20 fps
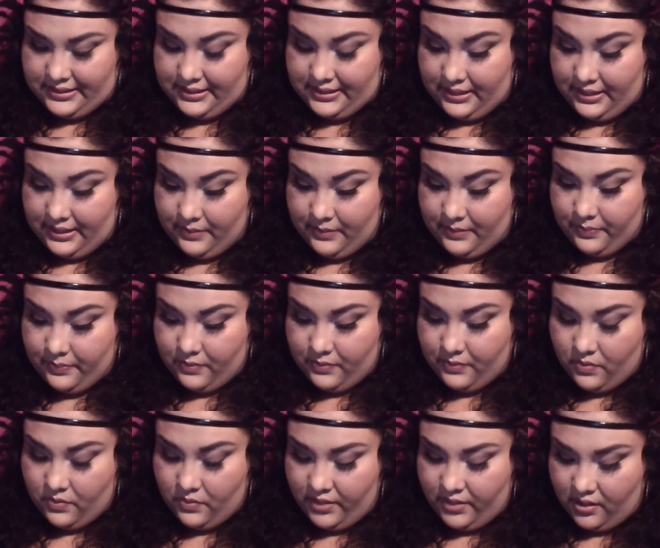Deep.
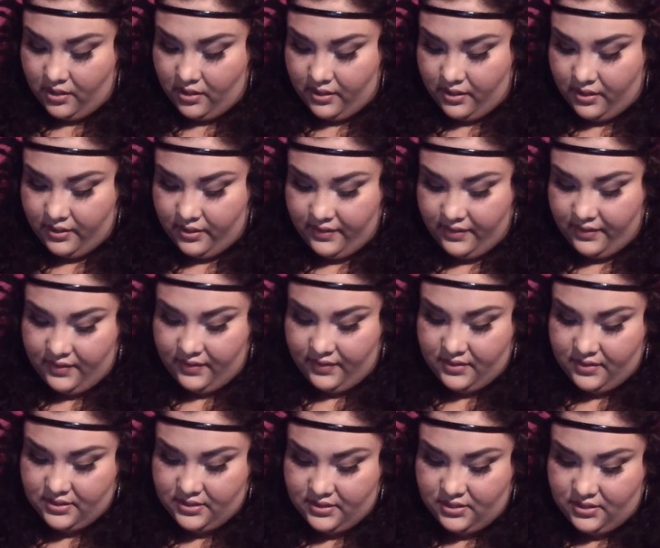Oh my god, I think
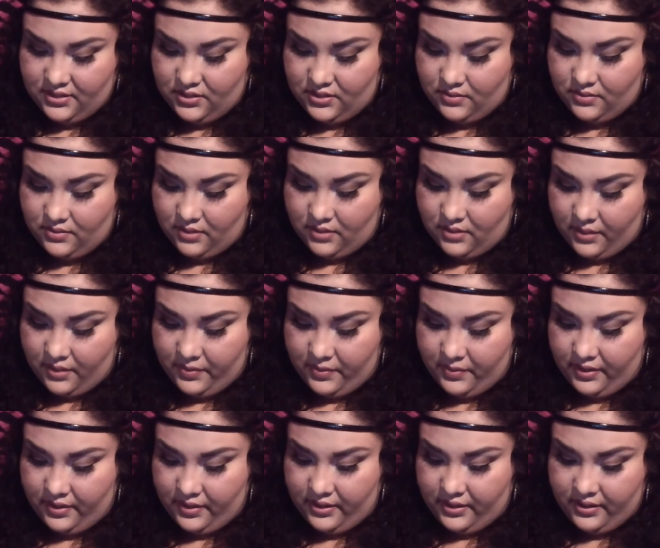this is too dark,
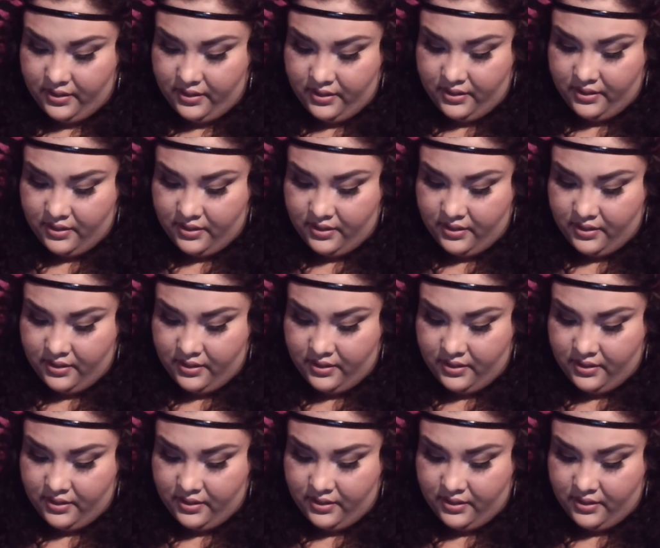Marina.